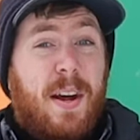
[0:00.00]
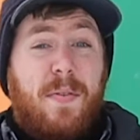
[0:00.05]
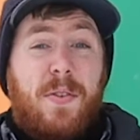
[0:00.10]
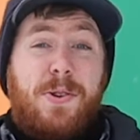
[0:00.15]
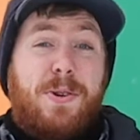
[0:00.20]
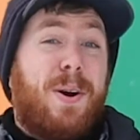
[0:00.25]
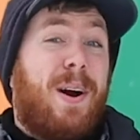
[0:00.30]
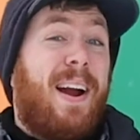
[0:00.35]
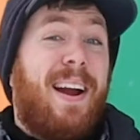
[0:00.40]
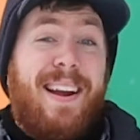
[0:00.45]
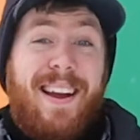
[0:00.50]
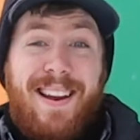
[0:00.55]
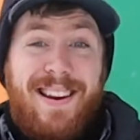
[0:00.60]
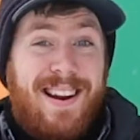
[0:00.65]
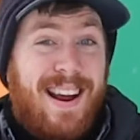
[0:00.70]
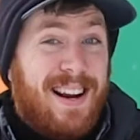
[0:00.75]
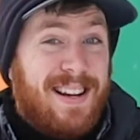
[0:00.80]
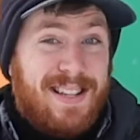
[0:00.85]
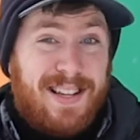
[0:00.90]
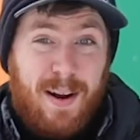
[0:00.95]
have to try again
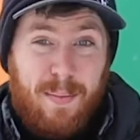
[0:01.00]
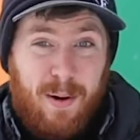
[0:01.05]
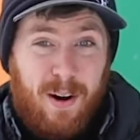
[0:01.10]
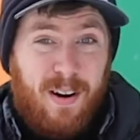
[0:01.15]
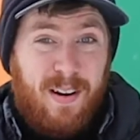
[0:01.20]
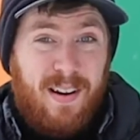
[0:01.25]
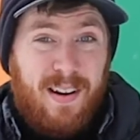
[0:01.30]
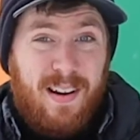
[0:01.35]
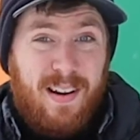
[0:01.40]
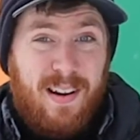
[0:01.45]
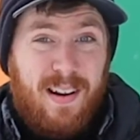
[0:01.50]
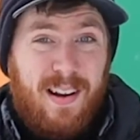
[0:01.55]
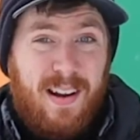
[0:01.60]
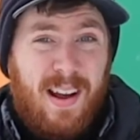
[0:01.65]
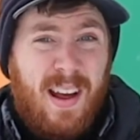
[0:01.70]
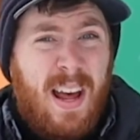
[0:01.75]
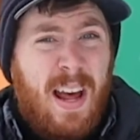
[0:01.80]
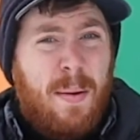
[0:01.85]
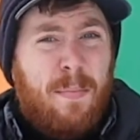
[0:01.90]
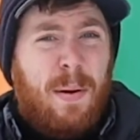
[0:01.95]
next summer.
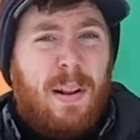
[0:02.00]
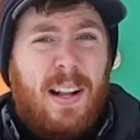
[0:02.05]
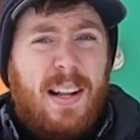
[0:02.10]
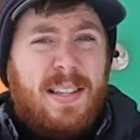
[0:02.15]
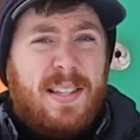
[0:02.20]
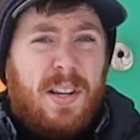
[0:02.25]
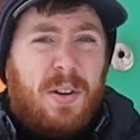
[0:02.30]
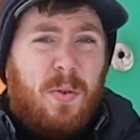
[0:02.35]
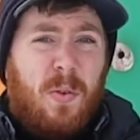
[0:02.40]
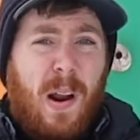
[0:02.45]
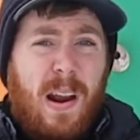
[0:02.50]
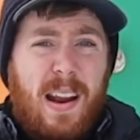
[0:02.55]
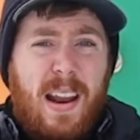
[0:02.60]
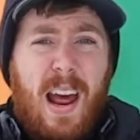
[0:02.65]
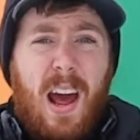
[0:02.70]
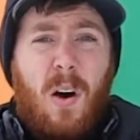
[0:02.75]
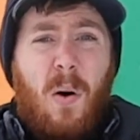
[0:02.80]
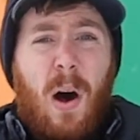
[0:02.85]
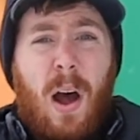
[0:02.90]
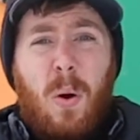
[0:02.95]
But listen, right
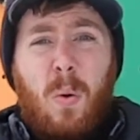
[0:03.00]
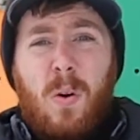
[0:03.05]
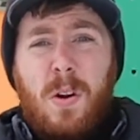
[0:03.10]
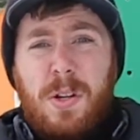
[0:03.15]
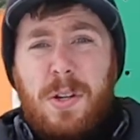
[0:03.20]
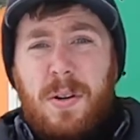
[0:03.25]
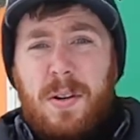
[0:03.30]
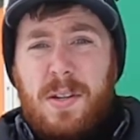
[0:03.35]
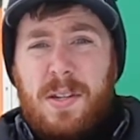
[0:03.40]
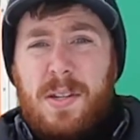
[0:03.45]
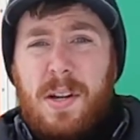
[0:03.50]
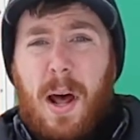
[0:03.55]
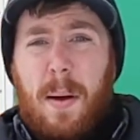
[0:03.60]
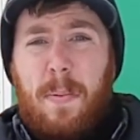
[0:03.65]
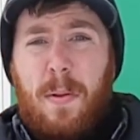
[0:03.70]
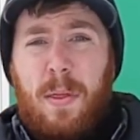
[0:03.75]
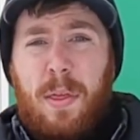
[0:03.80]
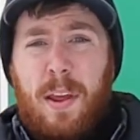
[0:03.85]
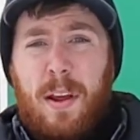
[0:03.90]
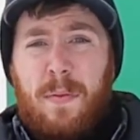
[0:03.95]
now, I want you to
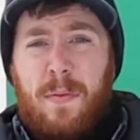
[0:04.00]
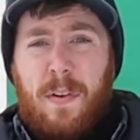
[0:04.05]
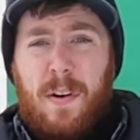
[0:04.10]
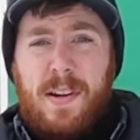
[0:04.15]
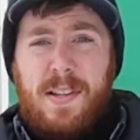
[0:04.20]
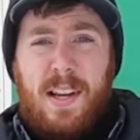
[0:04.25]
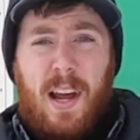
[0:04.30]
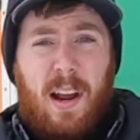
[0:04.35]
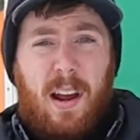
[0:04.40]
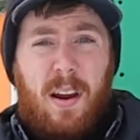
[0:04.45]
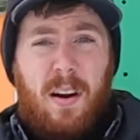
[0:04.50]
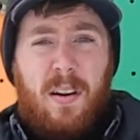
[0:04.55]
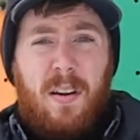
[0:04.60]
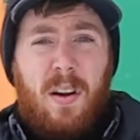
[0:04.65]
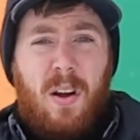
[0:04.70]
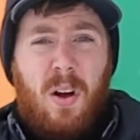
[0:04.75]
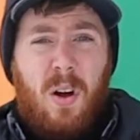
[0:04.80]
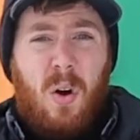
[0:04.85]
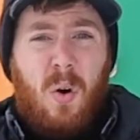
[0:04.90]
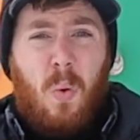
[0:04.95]
stop and think for a second.
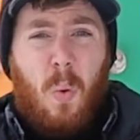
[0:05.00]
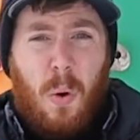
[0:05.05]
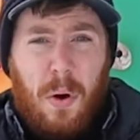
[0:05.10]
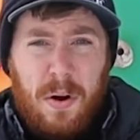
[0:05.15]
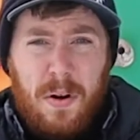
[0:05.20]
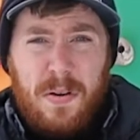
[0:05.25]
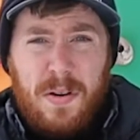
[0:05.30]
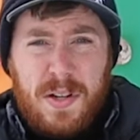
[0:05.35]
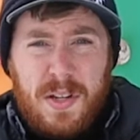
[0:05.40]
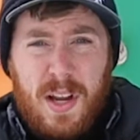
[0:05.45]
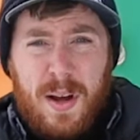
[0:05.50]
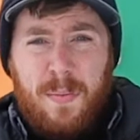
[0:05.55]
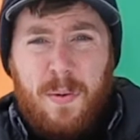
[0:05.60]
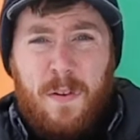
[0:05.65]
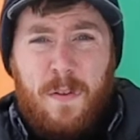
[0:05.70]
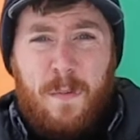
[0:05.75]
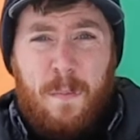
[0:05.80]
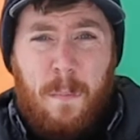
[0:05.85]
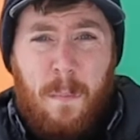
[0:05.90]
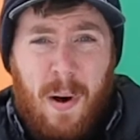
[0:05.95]
What are some
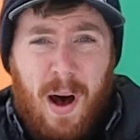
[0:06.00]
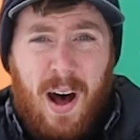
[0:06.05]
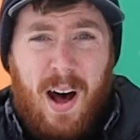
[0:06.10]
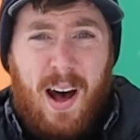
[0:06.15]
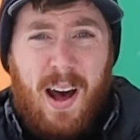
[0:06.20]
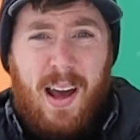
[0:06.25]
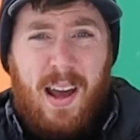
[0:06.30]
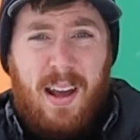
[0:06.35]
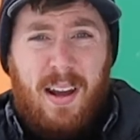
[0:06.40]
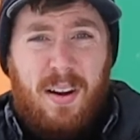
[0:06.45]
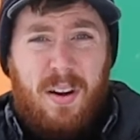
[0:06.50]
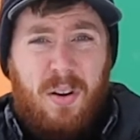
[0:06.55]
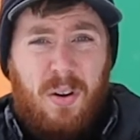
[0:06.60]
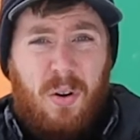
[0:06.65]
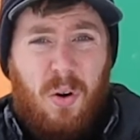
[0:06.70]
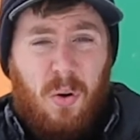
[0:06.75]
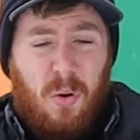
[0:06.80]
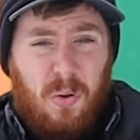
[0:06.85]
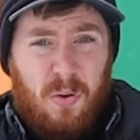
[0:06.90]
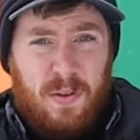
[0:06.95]
of my
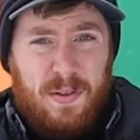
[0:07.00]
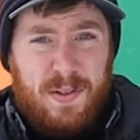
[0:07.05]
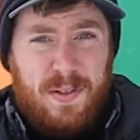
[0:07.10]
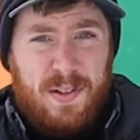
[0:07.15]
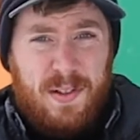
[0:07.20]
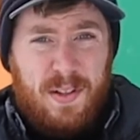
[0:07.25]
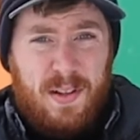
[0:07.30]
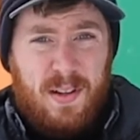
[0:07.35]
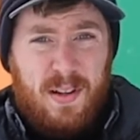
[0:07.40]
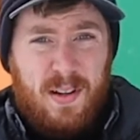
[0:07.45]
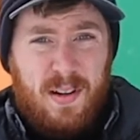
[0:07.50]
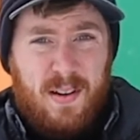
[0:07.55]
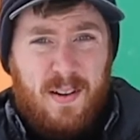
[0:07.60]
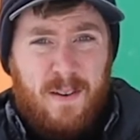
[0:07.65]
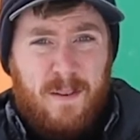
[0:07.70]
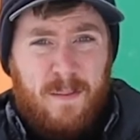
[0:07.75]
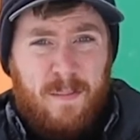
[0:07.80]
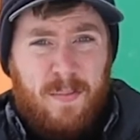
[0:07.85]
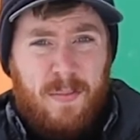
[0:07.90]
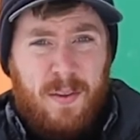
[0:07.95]
goals?
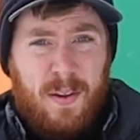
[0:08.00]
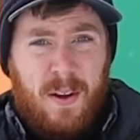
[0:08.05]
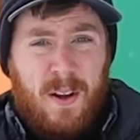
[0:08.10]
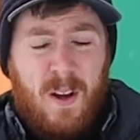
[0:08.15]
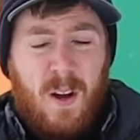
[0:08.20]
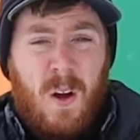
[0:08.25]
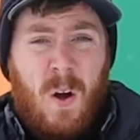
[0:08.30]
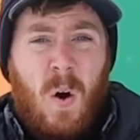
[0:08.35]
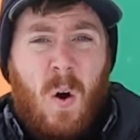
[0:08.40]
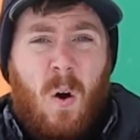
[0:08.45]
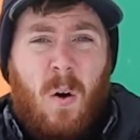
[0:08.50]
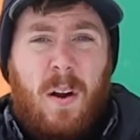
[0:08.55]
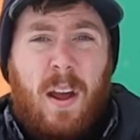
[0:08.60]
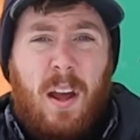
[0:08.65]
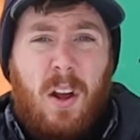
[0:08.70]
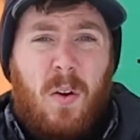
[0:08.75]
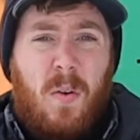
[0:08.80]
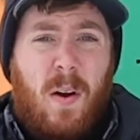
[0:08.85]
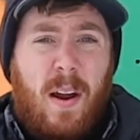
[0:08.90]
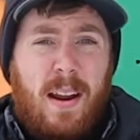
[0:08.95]

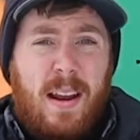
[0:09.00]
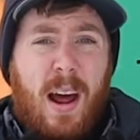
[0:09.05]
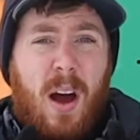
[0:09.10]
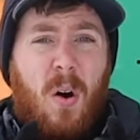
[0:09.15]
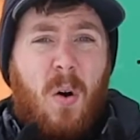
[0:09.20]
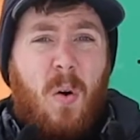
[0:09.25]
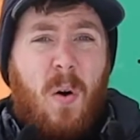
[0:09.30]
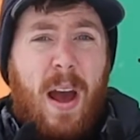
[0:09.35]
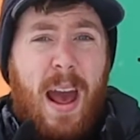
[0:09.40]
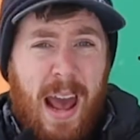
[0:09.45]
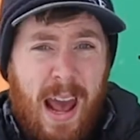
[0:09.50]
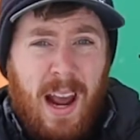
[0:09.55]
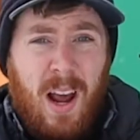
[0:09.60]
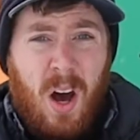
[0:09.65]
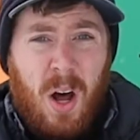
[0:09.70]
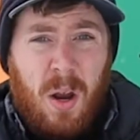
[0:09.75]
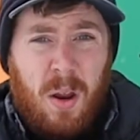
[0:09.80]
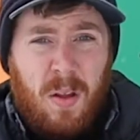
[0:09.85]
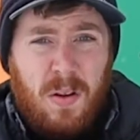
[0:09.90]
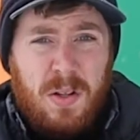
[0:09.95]
Okay, great. Now hang
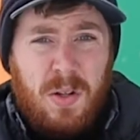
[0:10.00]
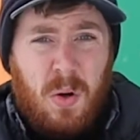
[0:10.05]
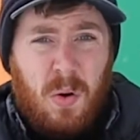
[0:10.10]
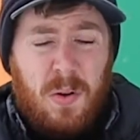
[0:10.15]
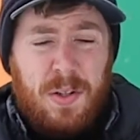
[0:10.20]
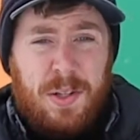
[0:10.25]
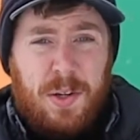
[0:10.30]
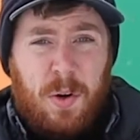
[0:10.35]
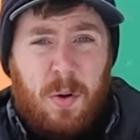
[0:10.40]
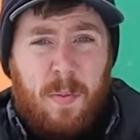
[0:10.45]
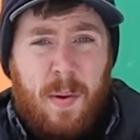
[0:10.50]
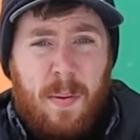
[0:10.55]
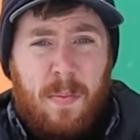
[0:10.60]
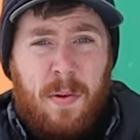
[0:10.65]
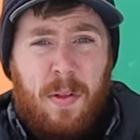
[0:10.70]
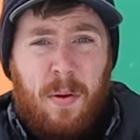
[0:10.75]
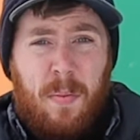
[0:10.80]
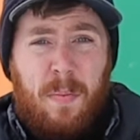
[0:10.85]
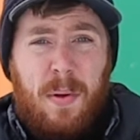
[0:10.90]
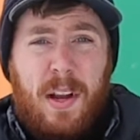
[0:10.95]
on to those goals and
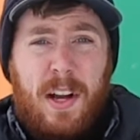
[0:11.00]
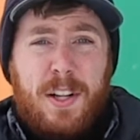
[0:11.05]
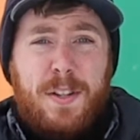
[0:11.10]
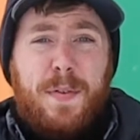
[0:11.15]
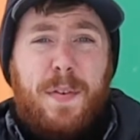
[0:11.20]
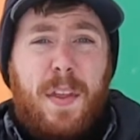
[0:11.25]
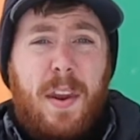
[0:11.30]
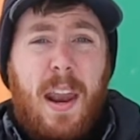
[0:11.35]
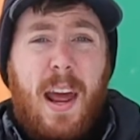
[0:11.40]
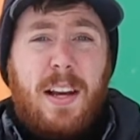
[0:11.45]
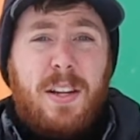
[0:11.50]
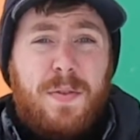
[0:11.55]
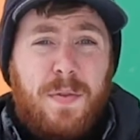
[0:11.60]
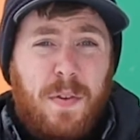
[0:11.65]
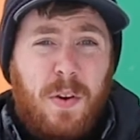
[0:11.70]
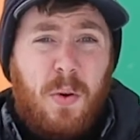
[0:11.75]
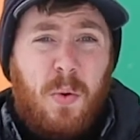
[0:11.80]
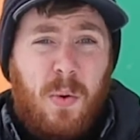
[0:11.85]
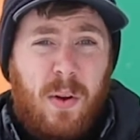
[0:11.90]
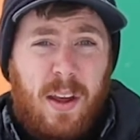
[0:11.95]
remember them because for the next
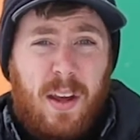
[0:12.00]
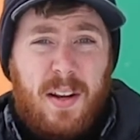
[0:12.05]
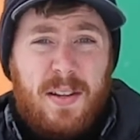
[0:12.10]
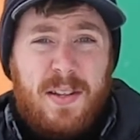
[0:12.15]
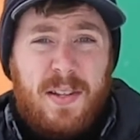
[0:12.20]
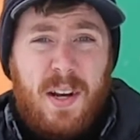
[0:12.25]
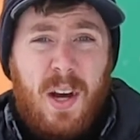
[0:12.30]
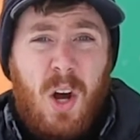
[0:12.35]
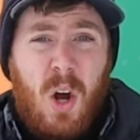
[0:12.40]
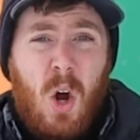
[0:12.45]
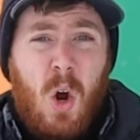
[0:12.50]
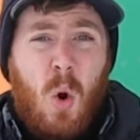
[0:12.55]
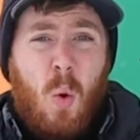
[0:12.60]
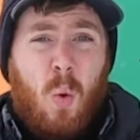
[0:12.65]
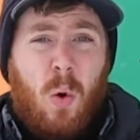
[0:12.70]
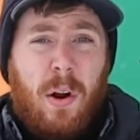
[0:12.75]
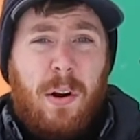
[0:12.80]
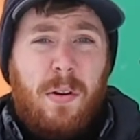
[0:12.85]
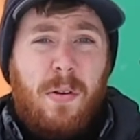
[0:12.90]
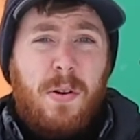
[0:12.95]
few weeks,
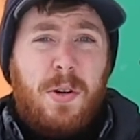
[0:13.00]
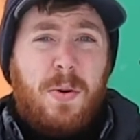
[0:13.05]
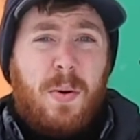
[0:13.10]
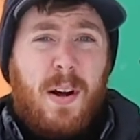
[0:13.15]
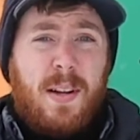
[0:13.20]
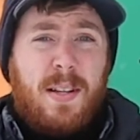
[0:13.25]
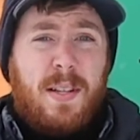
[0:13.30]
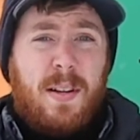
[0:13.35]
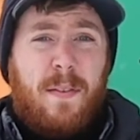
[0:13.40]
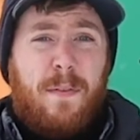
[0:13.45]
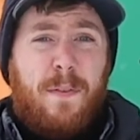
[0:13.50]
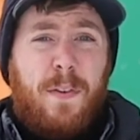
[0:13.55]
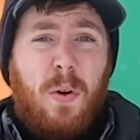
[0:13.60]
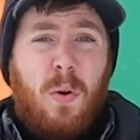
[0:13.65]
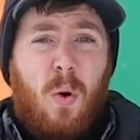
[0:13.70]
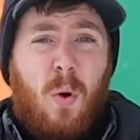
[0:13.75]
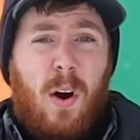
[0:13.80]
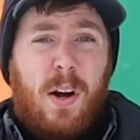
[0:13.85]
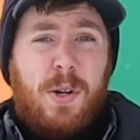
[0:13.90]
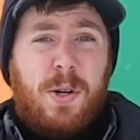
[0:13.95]
we're gonna address a
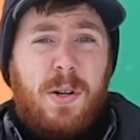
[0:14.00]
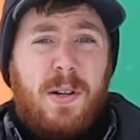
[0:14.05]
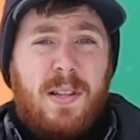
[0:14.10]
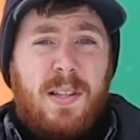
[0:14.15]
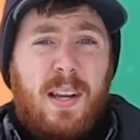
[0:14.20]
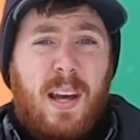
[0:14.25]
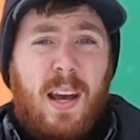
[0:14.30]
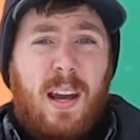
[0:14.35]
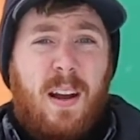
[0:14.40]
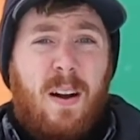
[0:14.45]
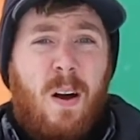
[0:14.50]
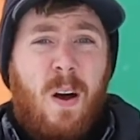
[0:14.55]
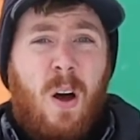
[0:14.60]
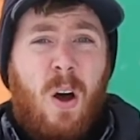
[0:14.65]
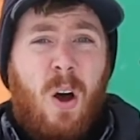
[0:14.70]
few questions like,